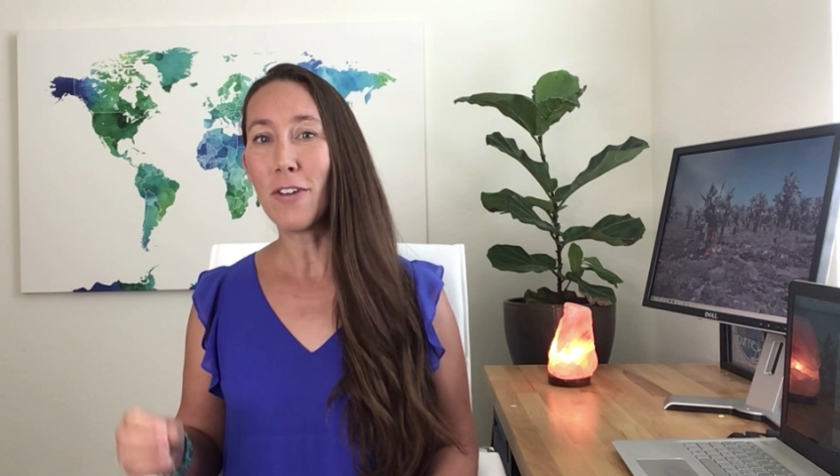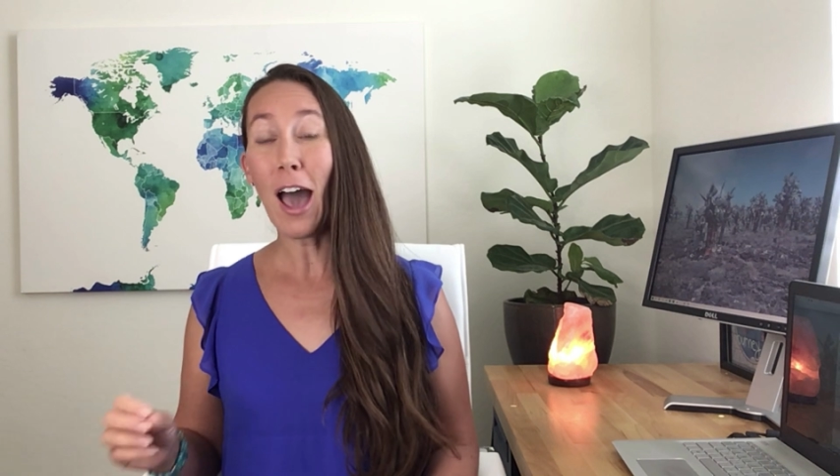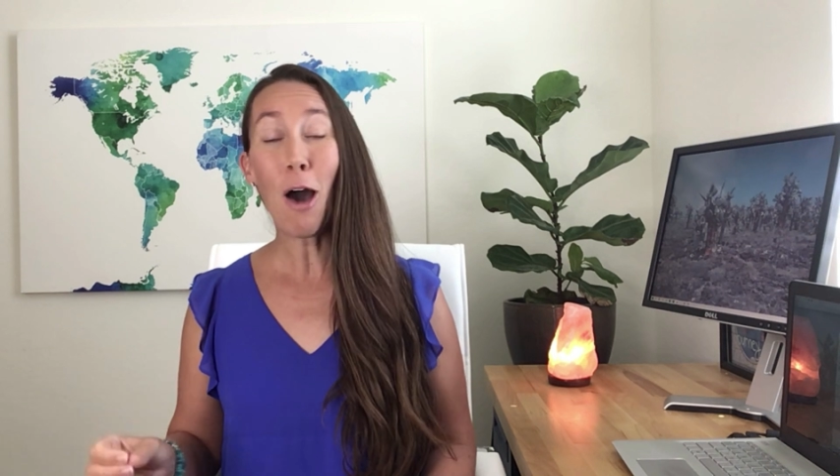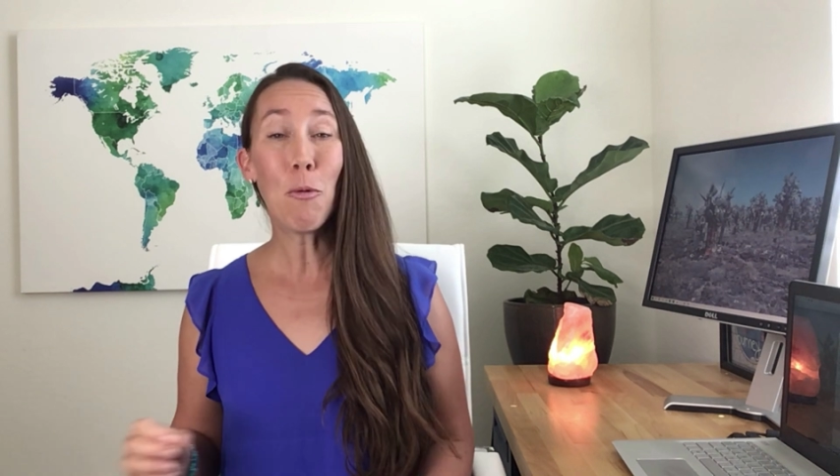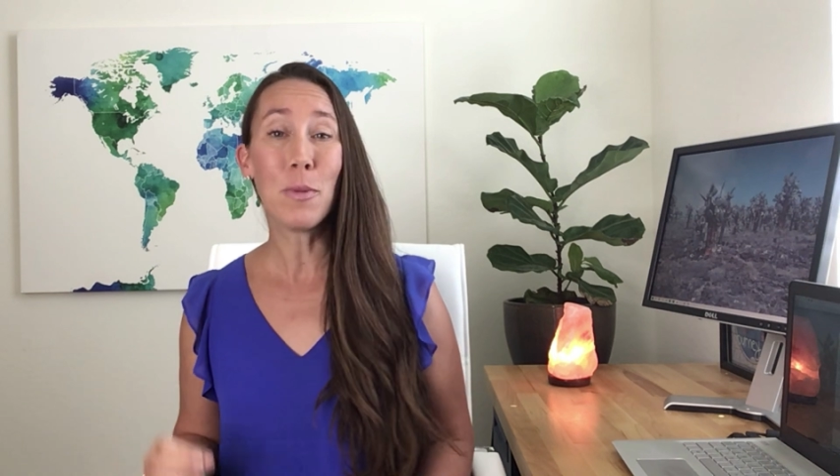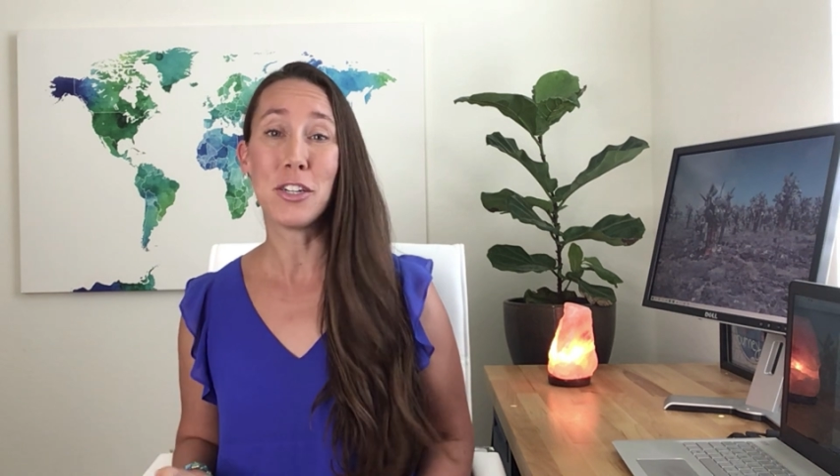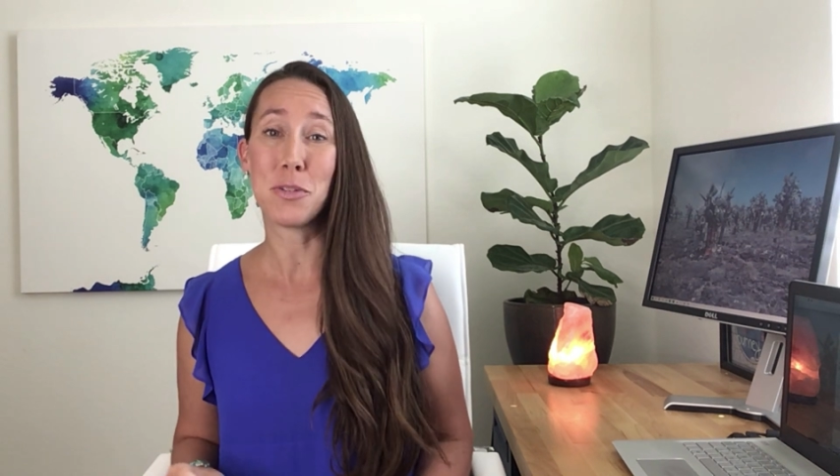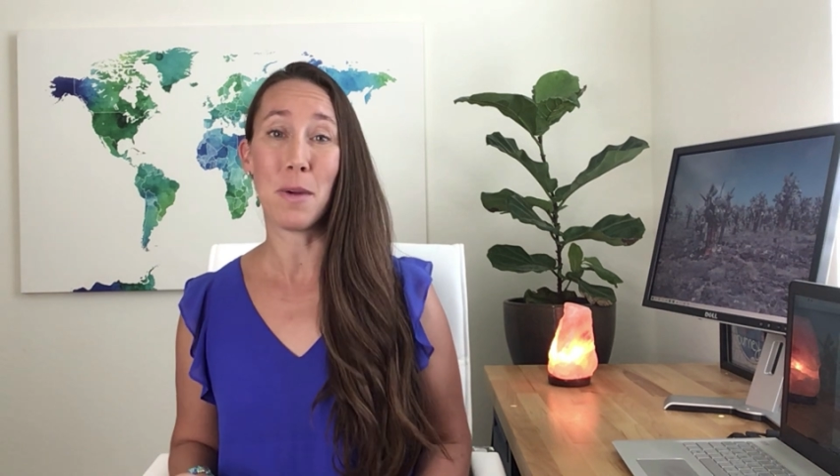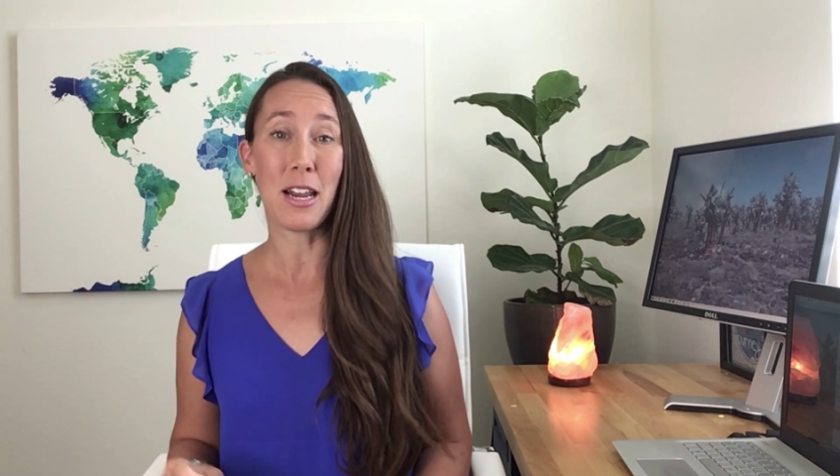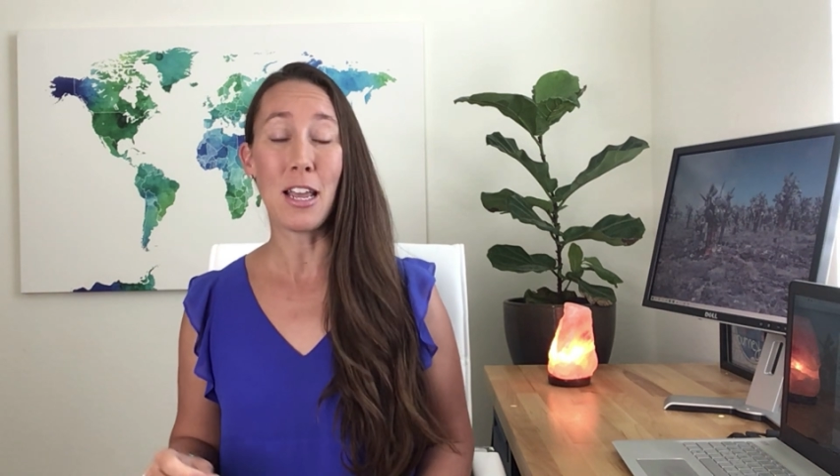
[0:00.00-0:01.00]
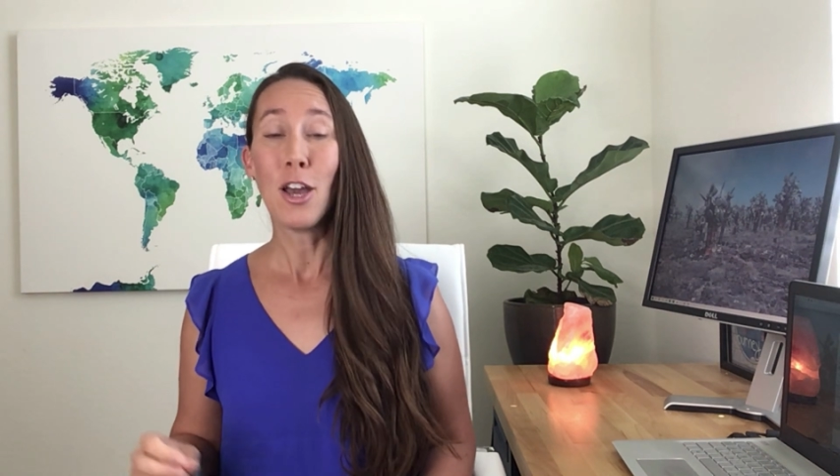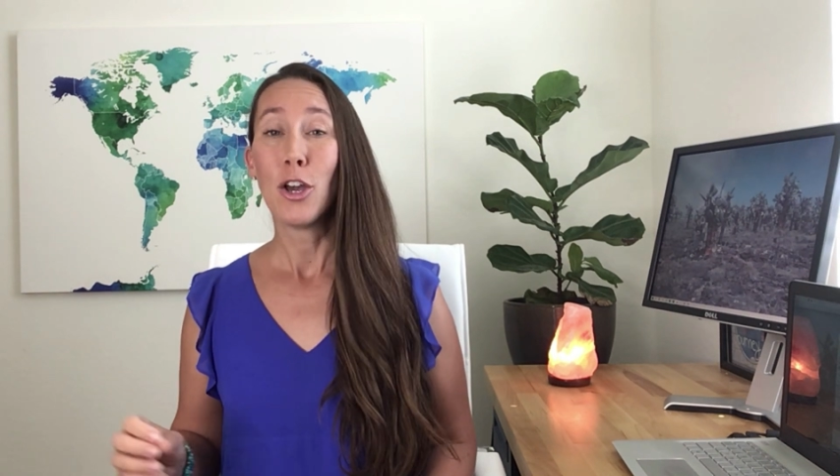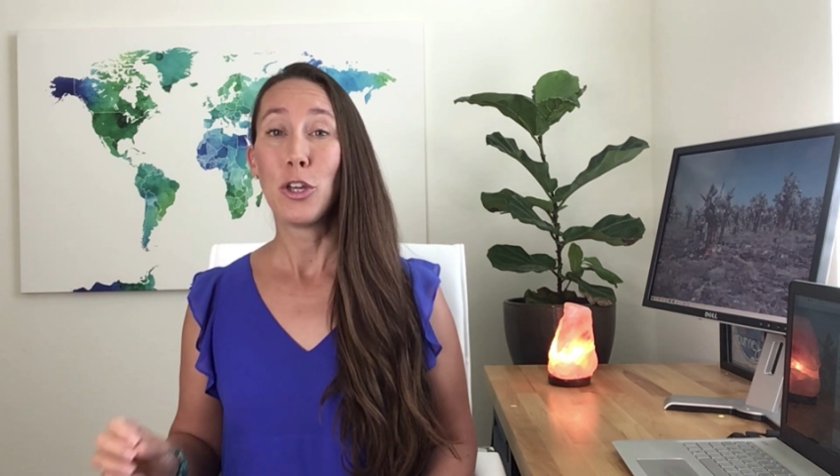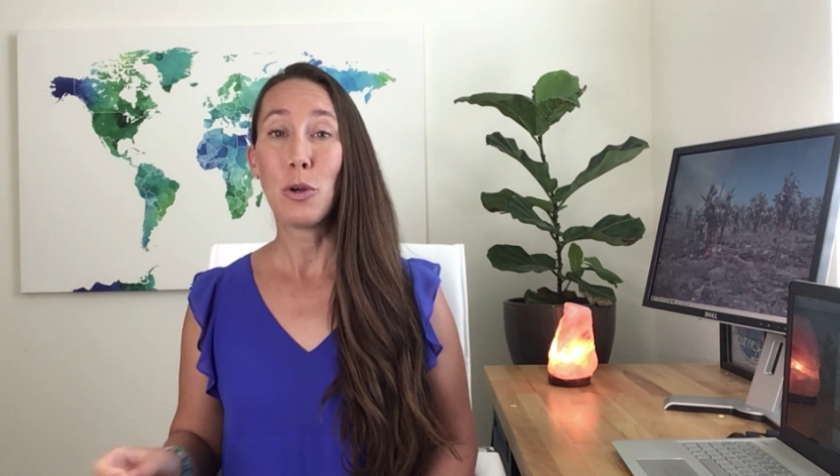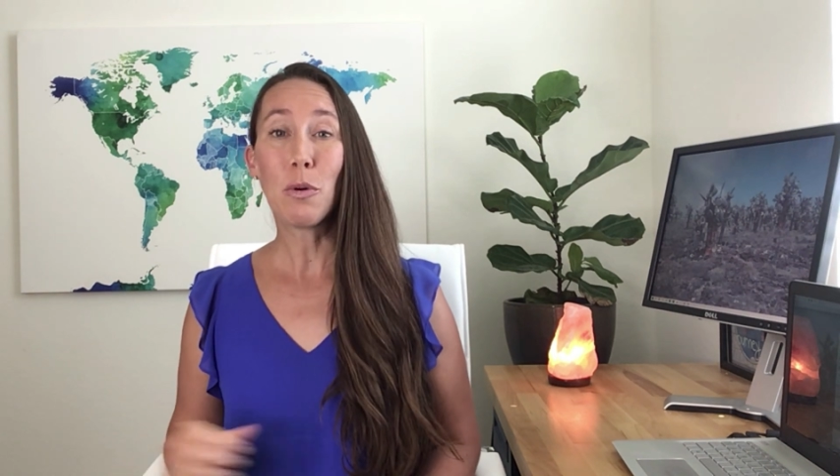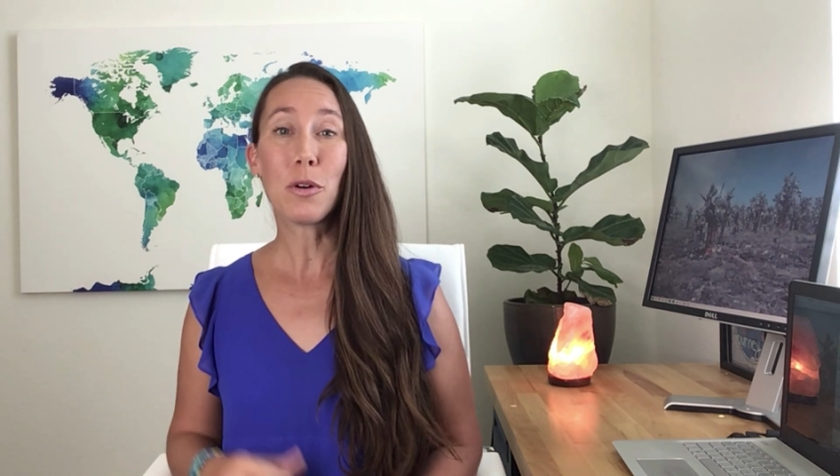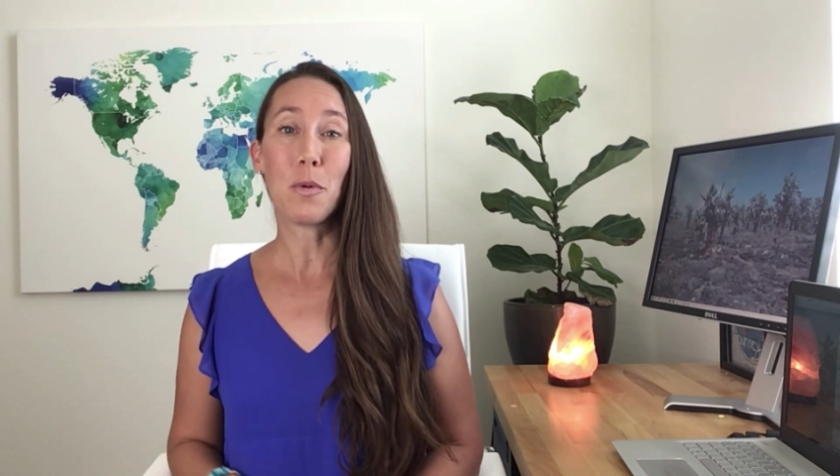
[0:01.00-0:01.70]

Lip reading: how much money you're